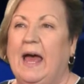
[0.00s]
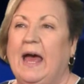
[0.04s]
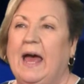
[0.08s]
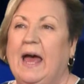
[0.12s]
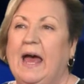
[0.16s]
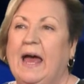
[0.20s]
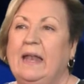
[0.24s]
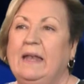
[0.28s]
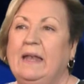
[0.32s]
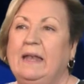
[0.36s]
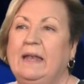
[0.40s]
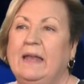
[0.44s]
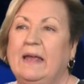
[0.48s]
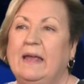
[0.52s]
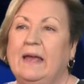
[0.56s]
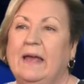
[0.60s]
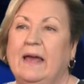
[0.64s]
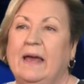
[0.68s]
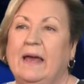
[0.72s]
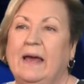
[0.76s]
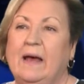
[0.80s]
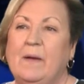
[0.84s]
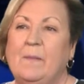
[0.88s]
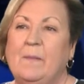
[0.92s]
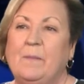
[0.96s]
And
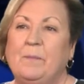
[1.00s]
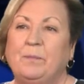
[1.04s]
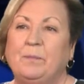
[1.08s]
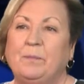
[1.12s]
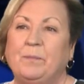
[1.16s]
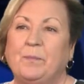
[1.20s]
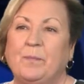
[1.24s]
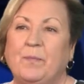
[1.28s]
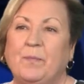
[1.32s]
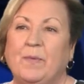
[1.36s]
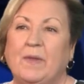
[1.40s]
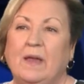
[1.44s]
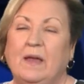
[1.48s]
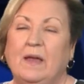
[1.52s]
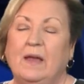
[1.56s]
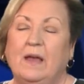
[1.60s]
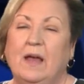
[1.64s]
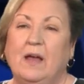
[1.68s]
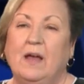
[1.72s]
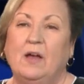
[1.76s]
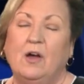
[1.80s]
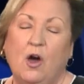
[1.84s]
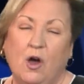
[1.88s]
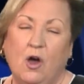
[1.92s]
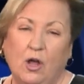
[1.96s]
um,
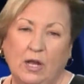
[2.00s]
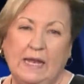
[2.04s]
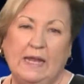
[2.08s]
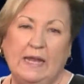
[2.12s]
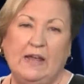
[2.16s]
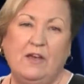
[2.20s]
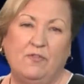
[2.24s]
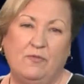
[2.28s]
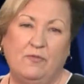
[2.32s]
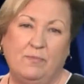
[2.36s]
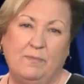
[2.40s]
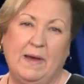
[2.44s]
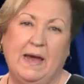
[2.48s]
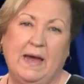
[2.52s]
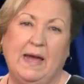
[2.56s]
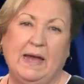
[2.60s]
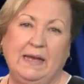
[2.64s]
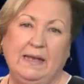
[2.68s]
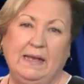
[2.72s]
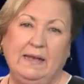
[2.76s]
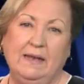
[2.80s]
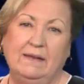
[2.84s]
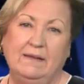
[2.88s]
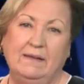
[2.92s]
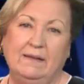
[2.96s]
a colleague of
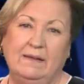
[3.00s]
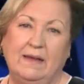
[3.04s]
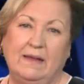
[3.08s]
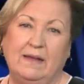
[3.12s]
mine